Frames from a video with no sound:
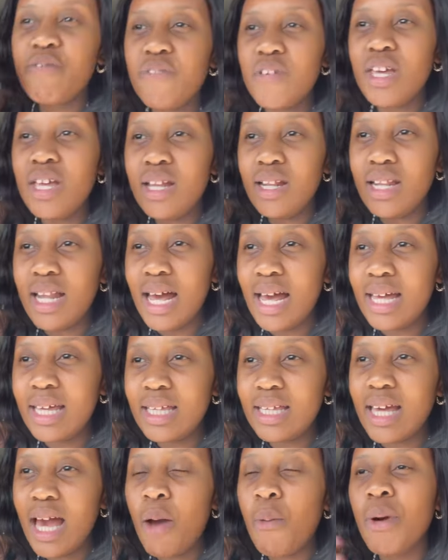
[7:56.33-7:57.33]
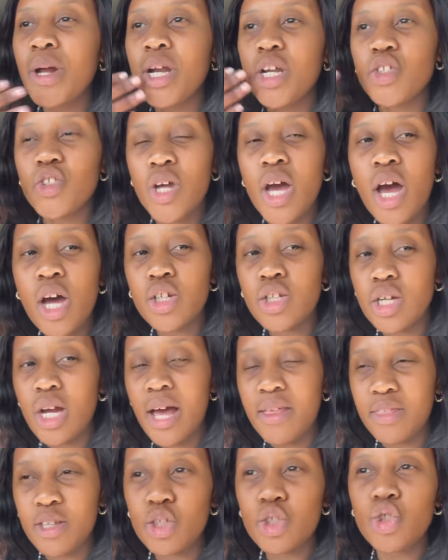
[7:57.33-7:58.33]
feel like I want to try out
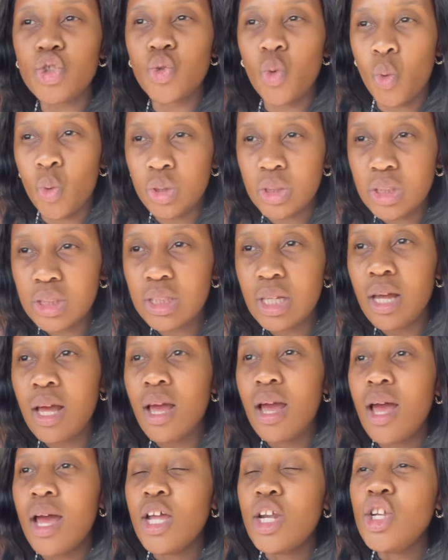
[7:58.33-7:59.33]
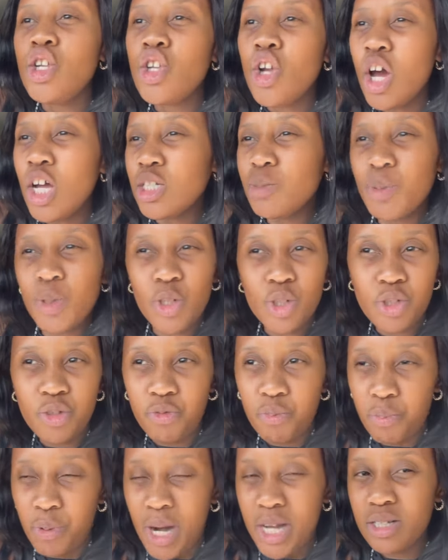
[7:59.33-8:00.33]
other stores, not because
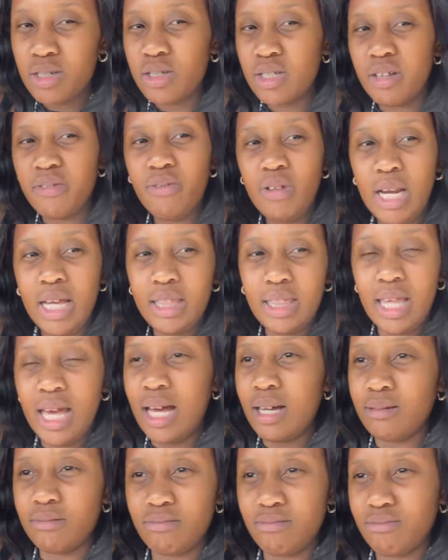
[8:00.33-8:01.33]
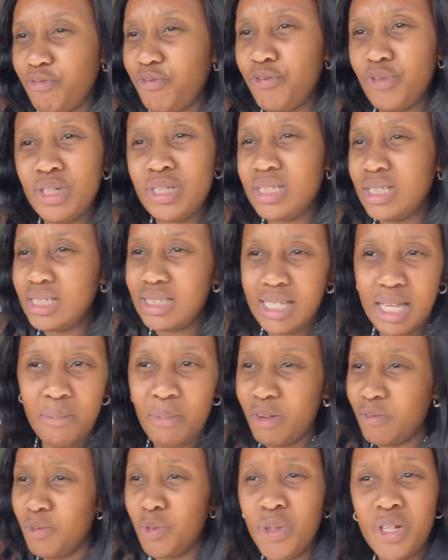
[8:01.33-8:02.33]
of price, because I feel like their food is the same
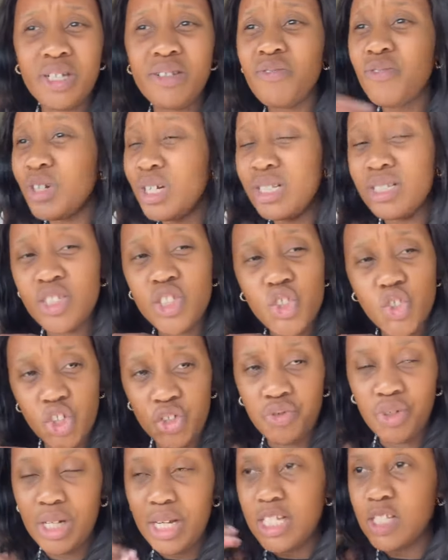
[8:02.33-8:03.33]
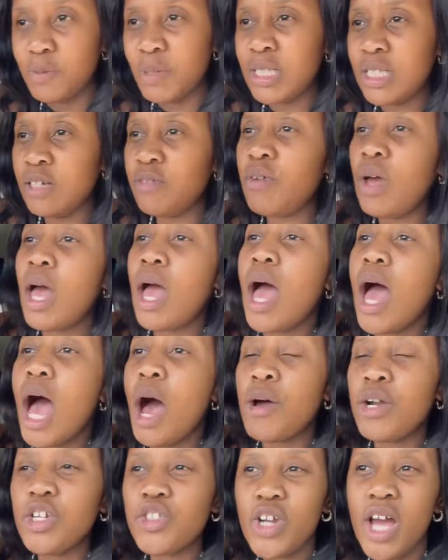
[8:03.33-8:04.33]
everywhere. Food is just generally expensive.
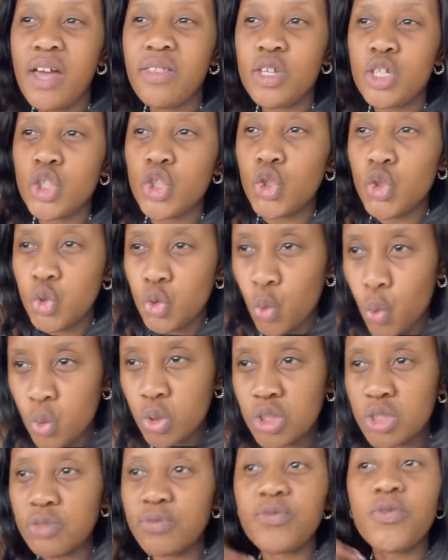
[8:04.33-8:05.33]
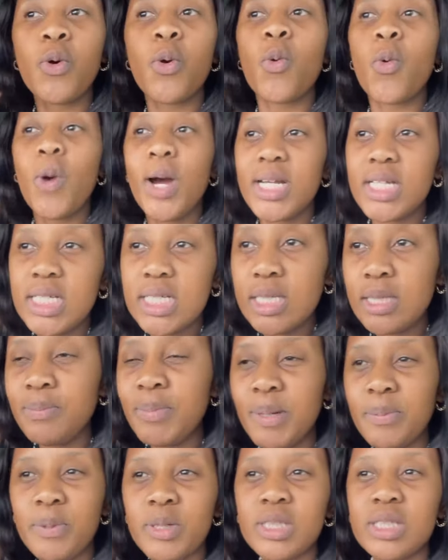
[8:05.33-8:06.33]
I want to try other stores for quality
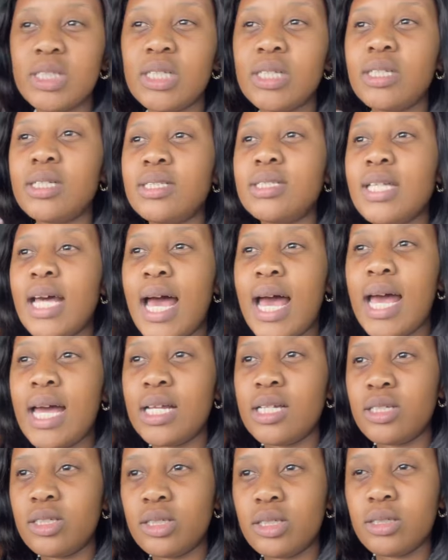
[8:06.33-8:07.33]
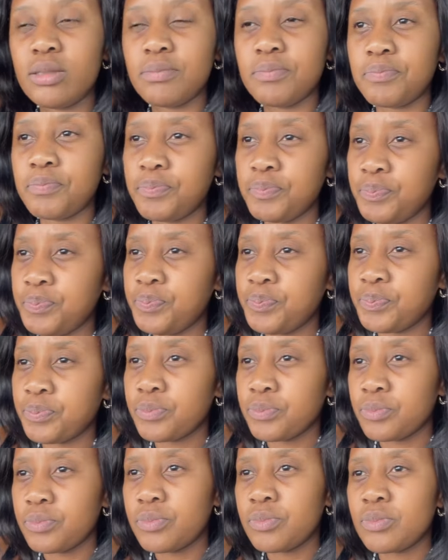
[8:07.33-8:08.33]
purposes, and
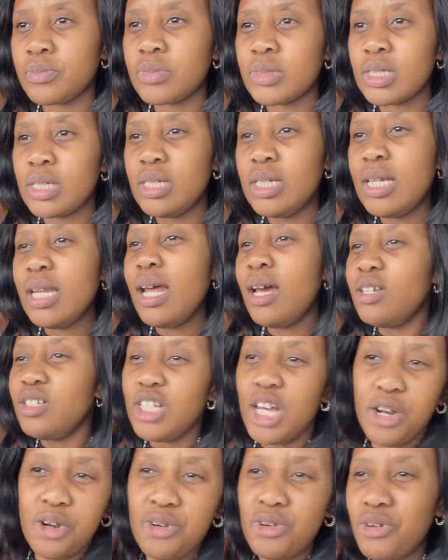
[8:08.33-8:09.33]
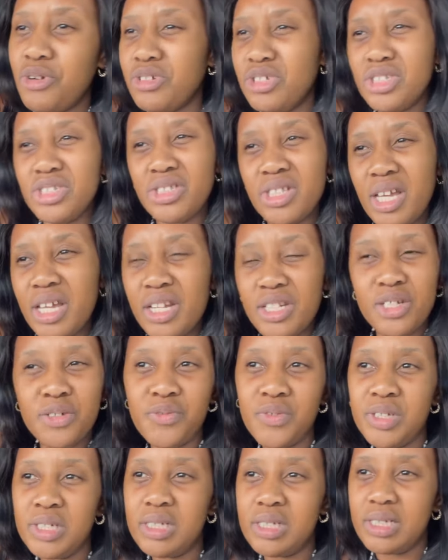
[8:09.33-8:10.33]
you know, I don't know, just to get a
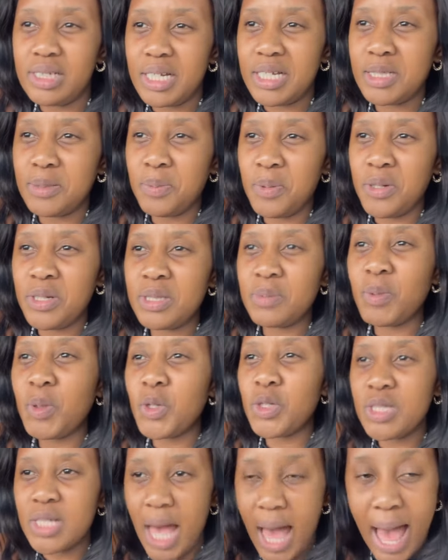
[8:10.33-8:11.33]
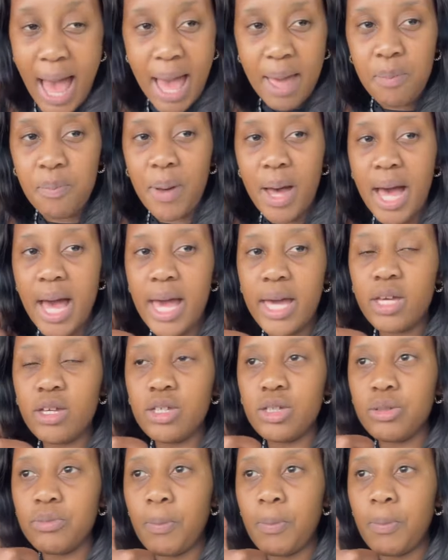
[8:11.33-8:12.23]
different experience, because I buy